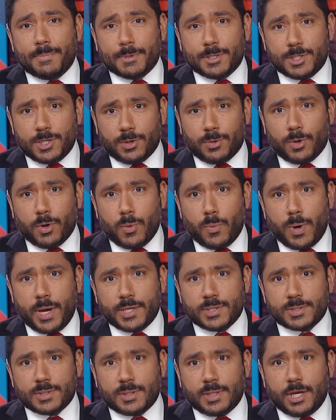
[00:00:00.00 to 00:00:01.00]
material
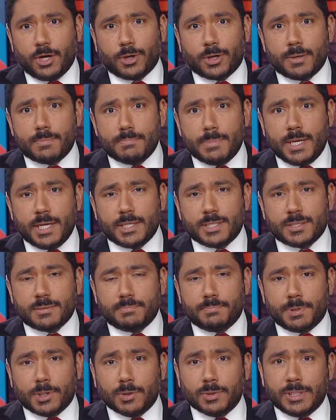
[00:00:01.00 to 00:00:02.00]
waste, and they are committed
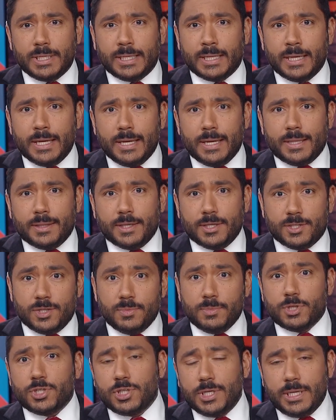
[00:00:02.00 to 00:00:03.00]
to building
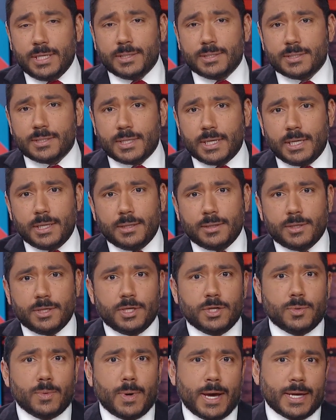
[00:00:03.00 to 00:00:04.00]
these new machines in
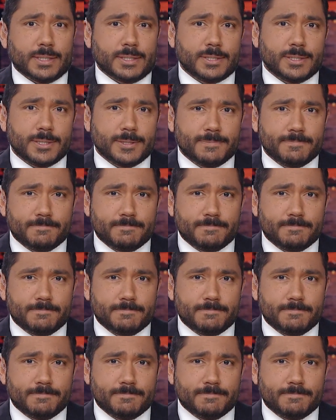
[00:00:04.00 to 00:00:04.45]
the U.S.